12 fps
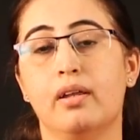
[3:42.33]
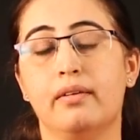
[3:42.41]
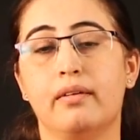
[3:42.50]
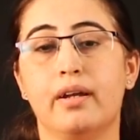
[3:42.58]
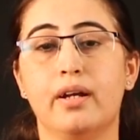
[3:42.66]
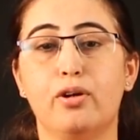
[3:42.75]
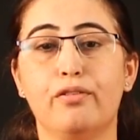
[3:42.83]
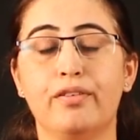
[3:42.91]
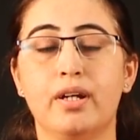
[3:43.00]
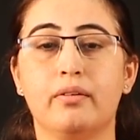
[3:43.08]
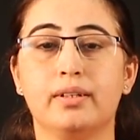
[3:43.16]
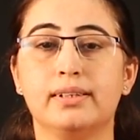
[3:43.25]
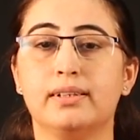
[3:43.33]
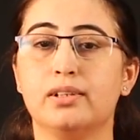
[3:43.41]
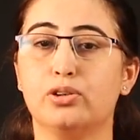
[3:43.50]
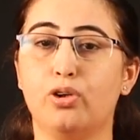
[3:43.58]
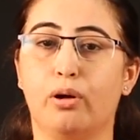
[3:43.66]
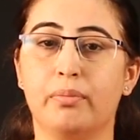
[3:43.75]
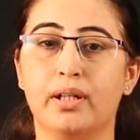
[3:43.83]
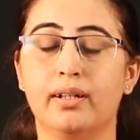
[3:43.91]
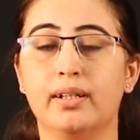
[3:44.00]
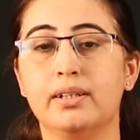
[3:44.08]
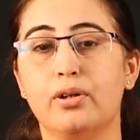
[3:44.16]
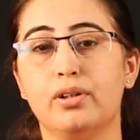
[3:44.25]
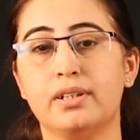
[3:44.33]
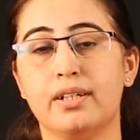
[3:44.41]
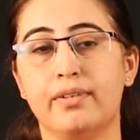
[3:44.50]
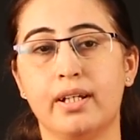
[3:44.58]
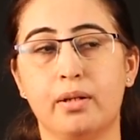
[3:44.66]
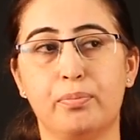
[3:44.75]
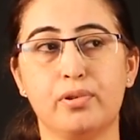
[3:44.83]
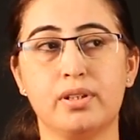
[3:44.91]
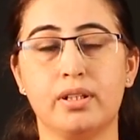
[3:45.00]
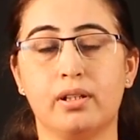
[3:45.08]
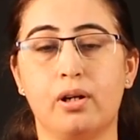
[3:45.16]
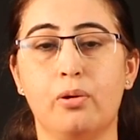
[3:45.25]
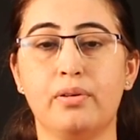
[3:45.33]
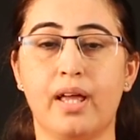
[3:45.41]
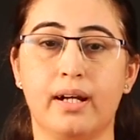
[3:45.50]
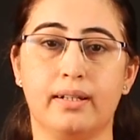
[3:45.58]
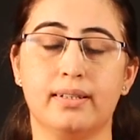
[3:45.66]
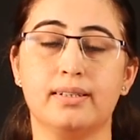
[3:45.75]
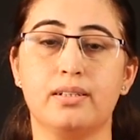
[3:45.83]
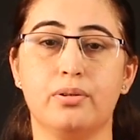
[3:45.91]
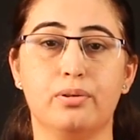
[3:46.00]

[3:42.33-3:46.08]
The rate of interest is nominal in your saving deposit account, that is